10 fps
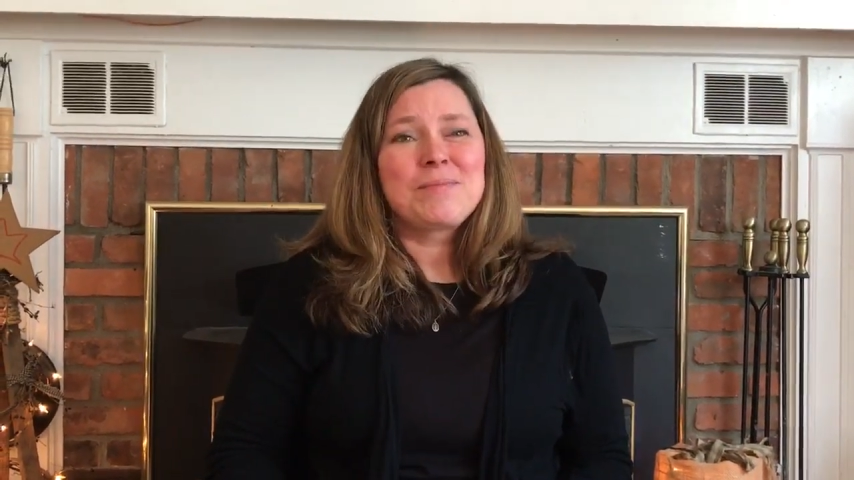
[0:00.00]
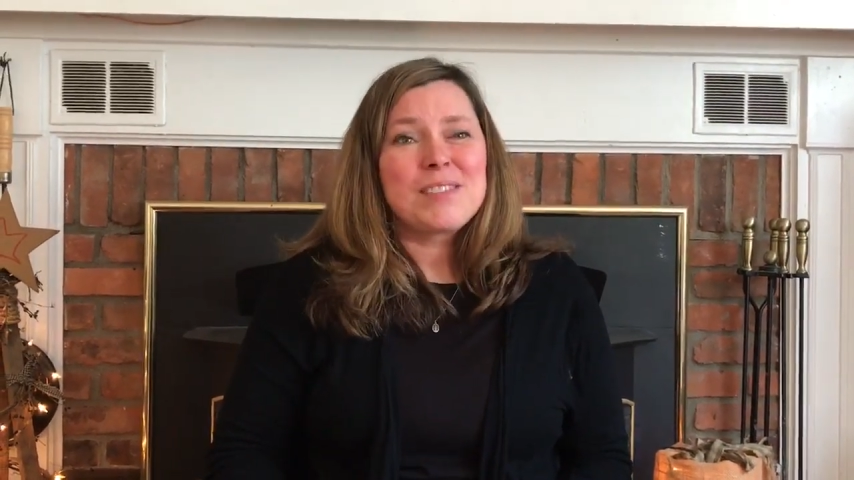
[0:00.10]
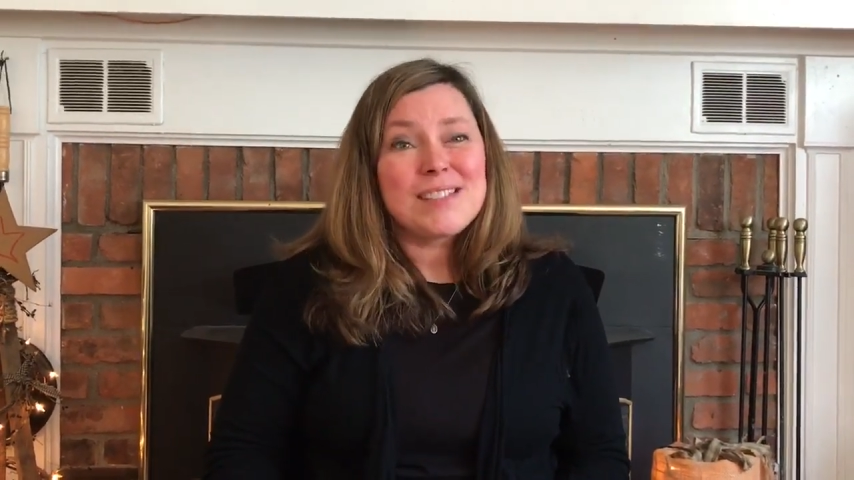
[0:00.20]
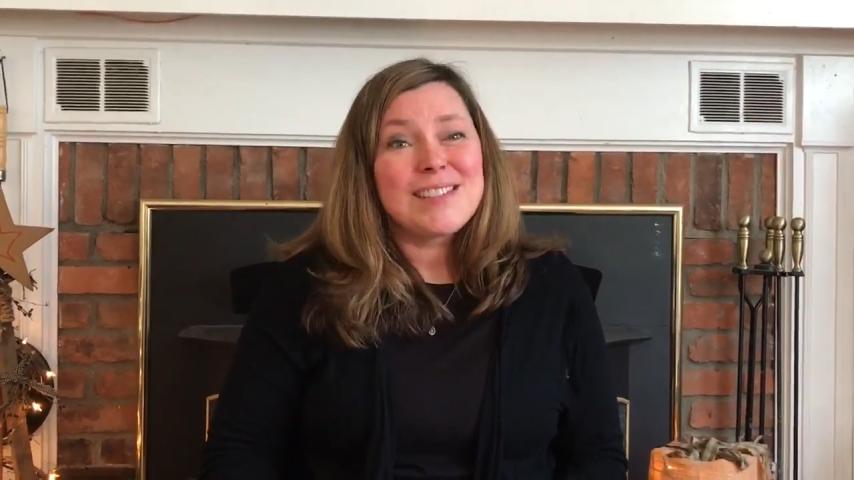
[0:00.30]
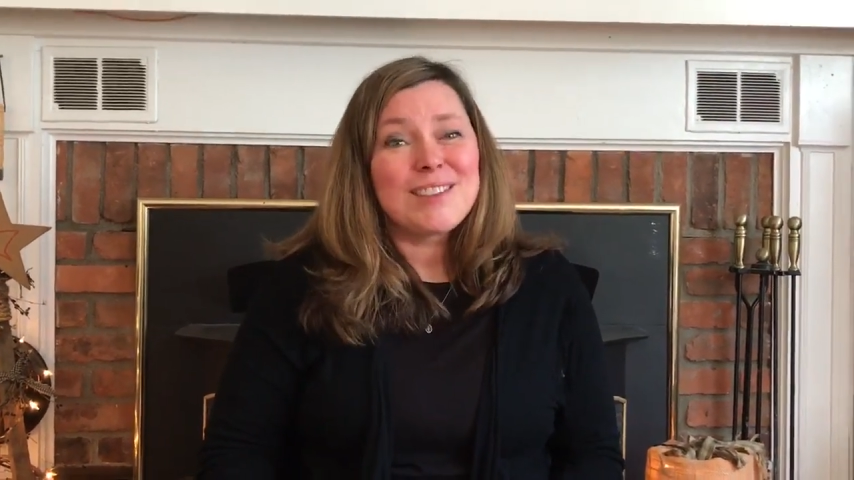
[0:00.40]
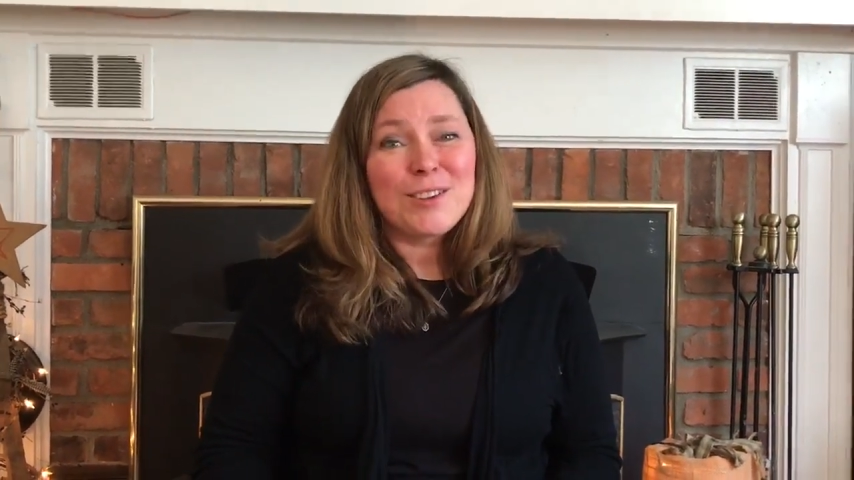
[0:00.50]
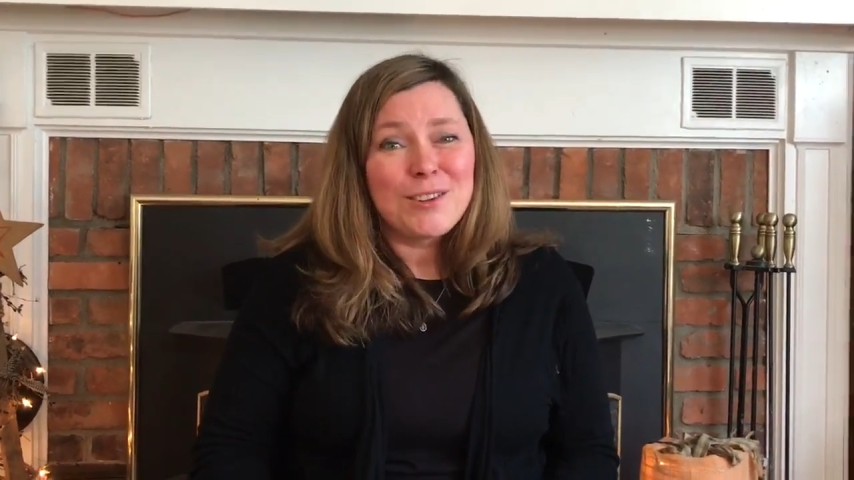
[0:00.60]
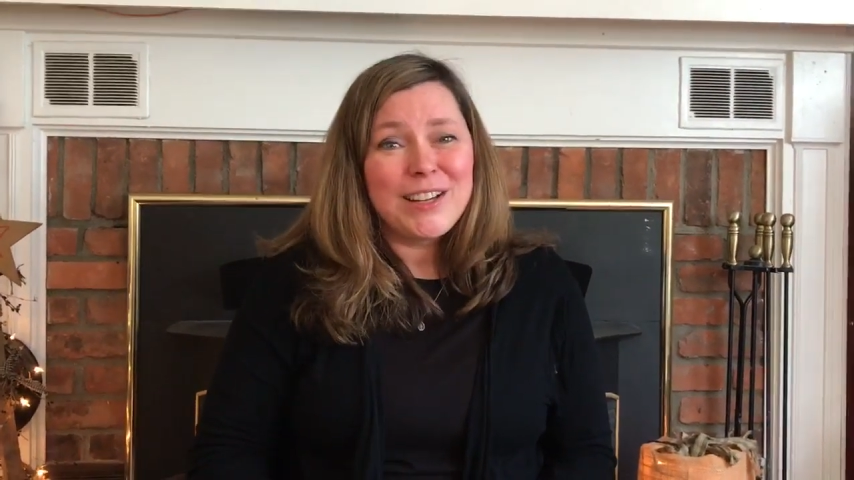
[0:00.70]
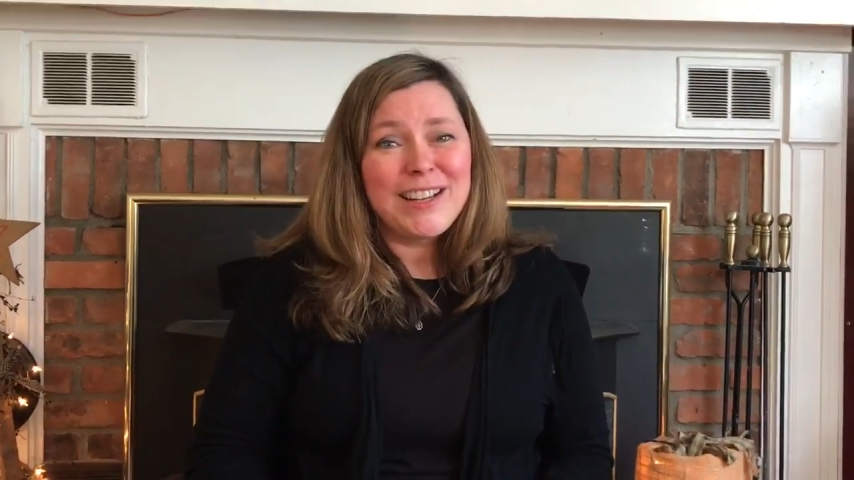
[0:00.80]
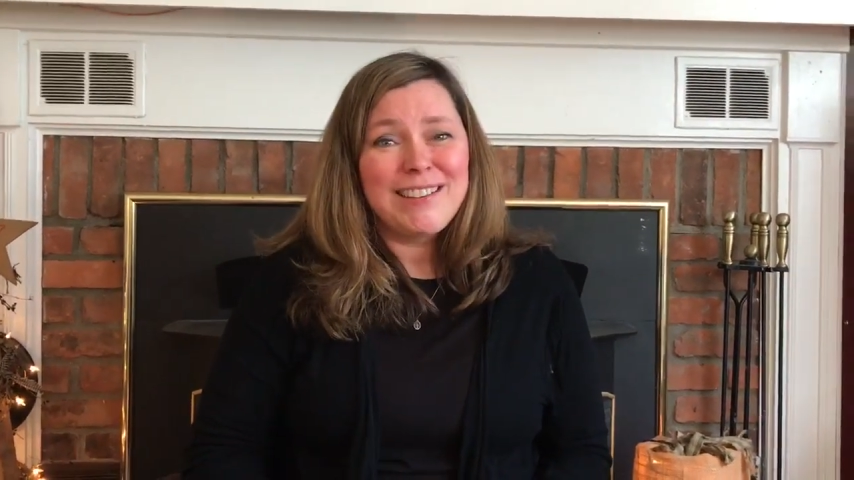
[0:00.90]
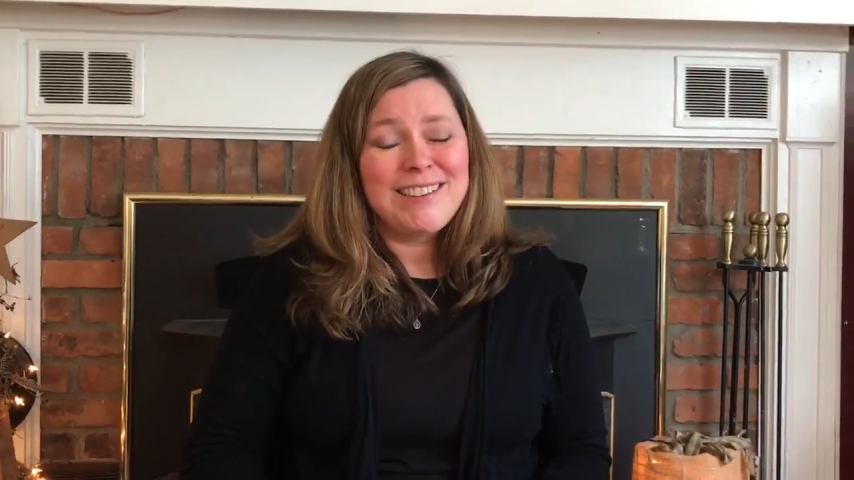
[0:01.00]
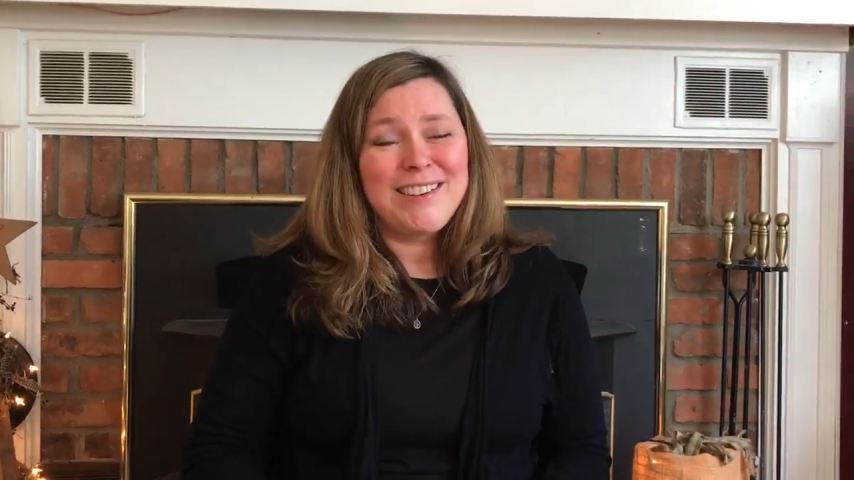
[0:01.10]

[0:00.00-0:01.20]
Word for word: distant learning.